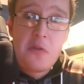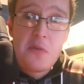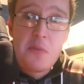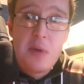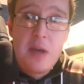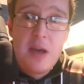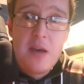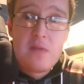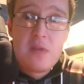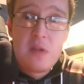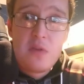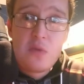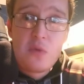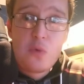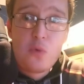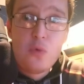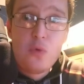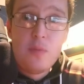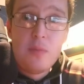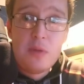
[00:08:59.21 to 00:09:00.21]
Of course, we
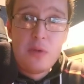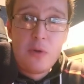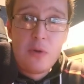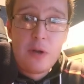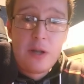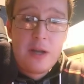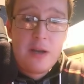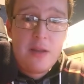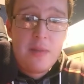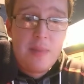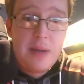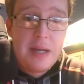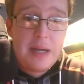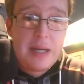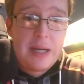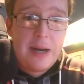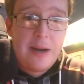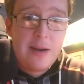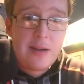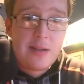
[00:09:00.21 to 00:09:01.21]
have Izuku
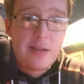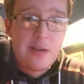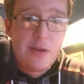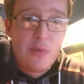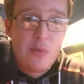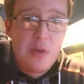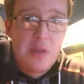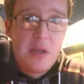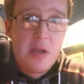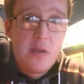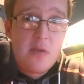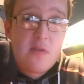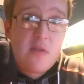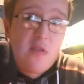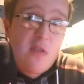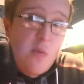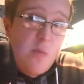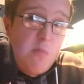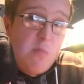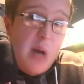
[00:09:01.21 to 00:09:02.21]
Midoriya, the main character,
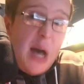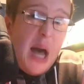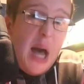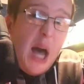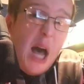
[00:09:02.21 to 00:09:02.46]
with his